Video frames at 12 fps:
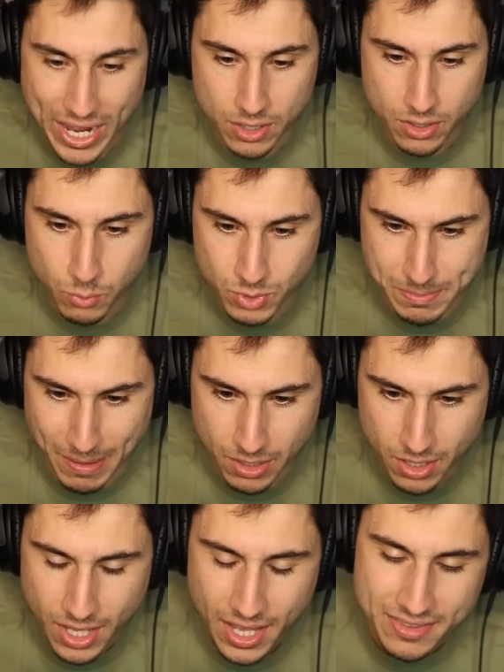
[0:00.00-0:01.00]
Wick was my...
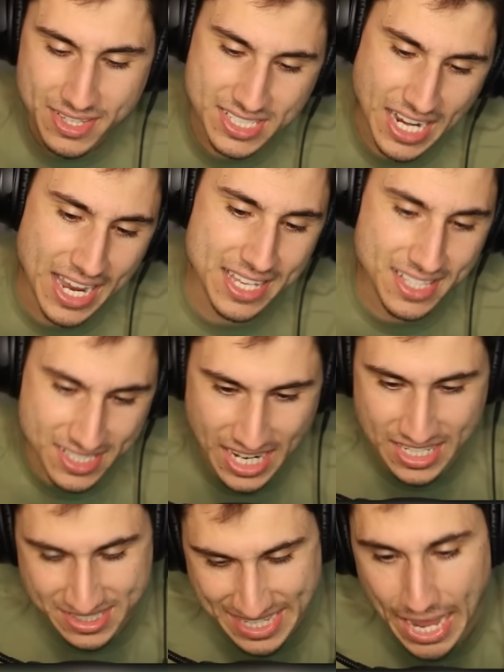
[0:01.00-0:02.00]
This guy, this
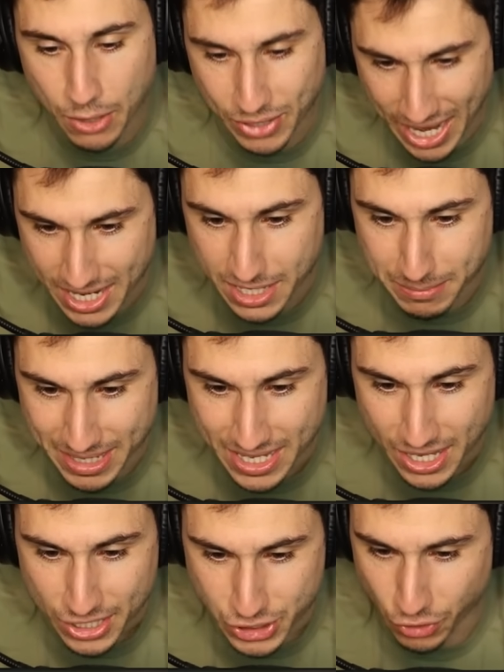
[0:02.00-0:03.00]
guy's tailgating me
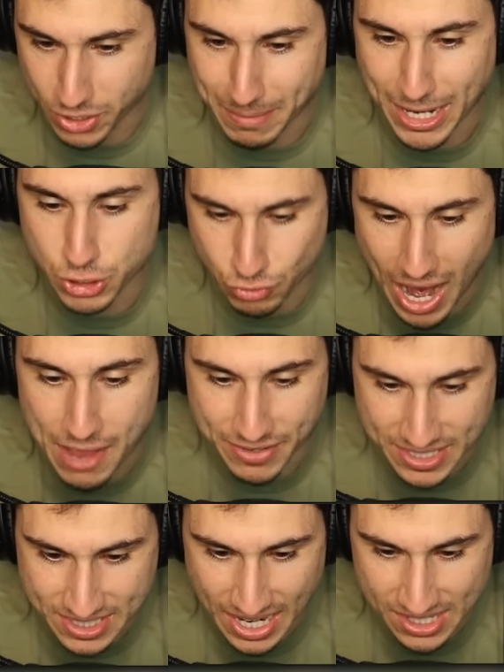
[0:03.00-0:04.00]
during my
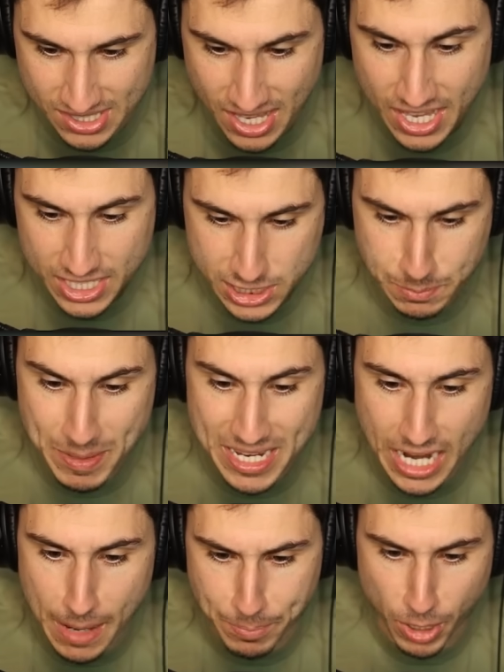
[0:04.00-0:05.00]
driving test.
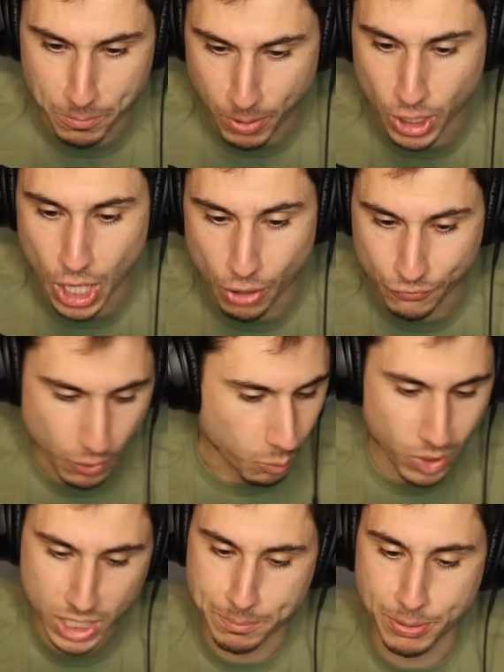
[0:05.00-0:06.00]
Speed up or pull over.
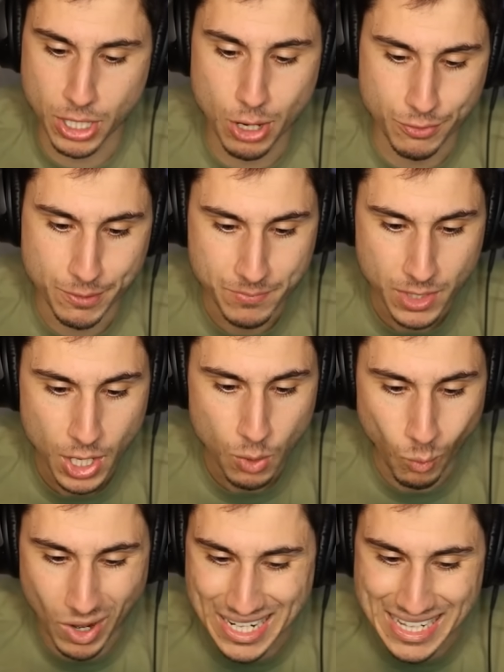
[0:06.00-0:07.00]
We're gonna pull over.
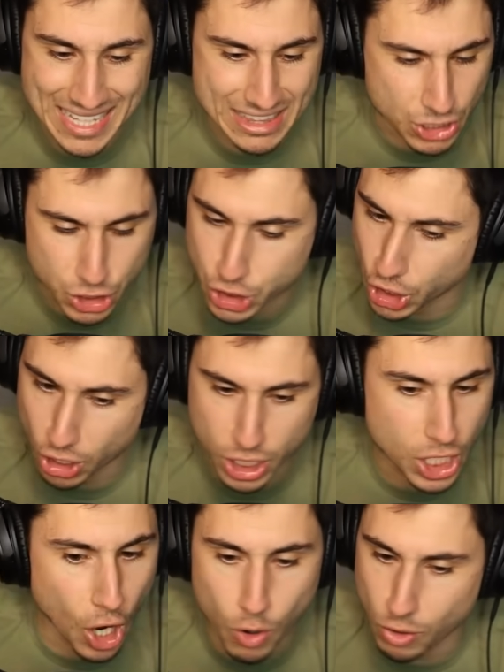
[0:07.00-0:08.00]
We're gonna let this
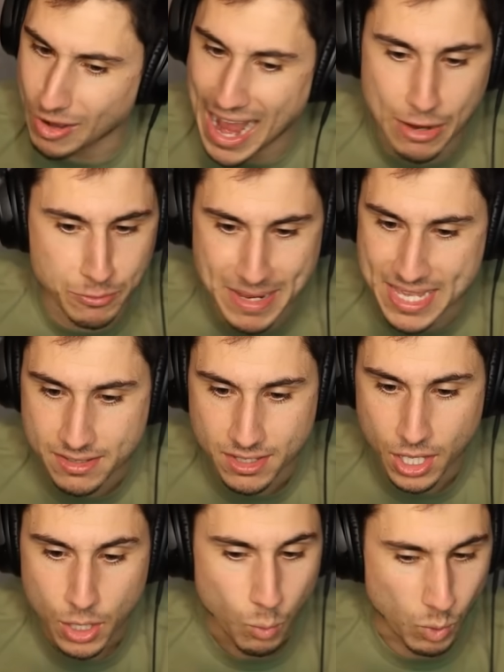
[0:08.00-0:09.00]
jerk go around me.
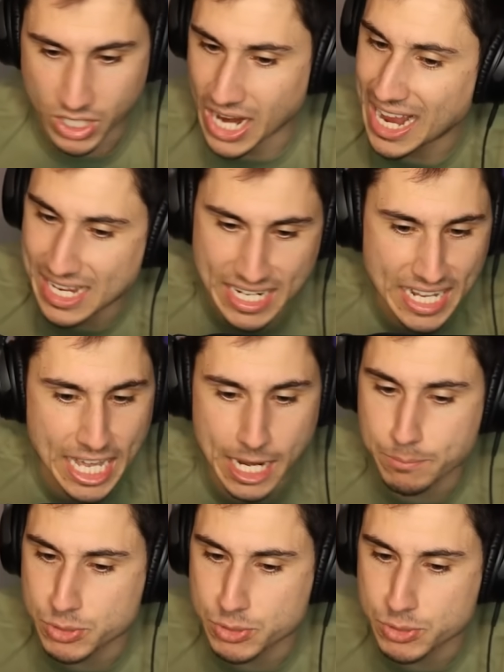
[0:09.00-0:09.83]
We're not gonna get